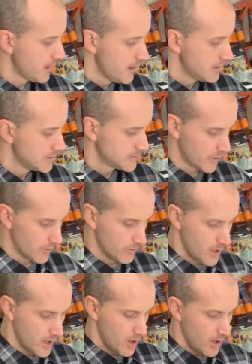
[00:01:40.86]
So
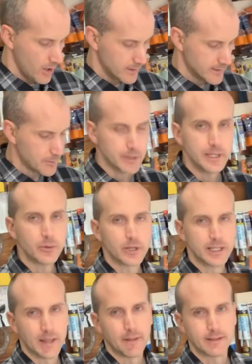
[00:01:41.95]
typically we're going
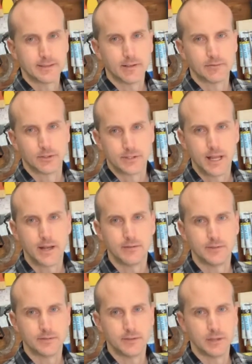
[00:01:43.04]
to let that set for
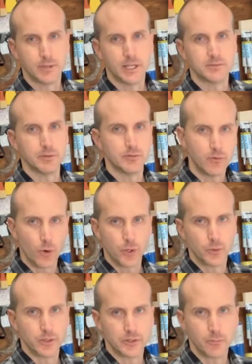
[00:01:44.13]
10-15 minutes before
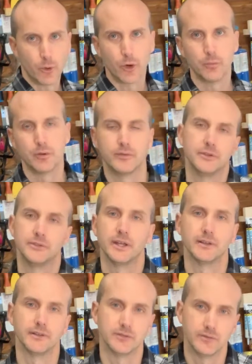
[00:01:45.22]
doing this pour, but for the sake
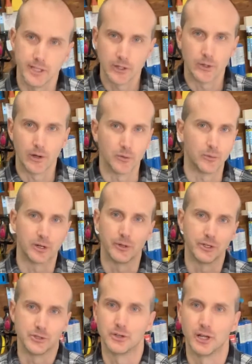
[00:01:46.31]
of this video, I don't want
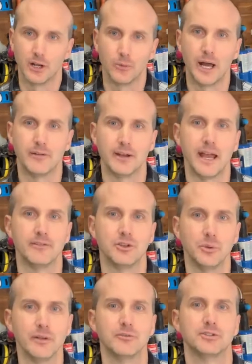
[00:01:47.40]
to have you
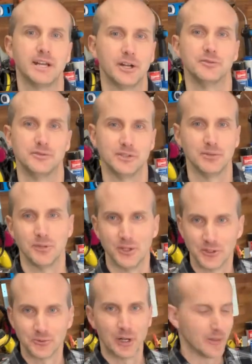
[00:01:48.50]
wait for 10 or 15
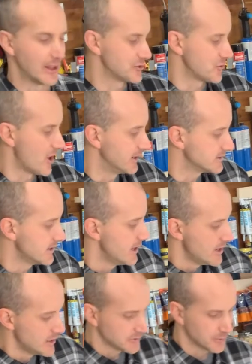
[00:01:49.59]
minutes while that dries.
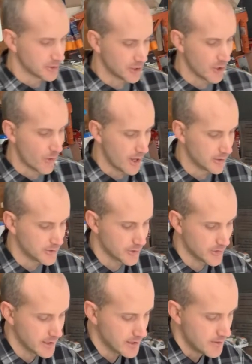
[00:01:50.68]
So I'm going to go on to
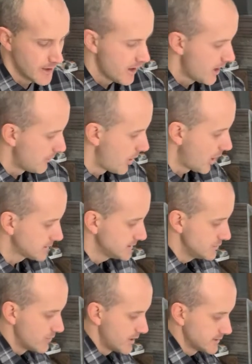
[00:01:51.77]
the epoxy
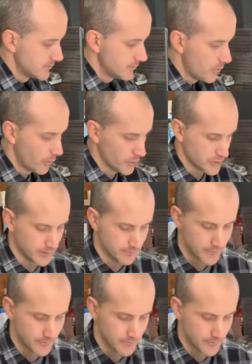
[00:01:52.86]
resin portion.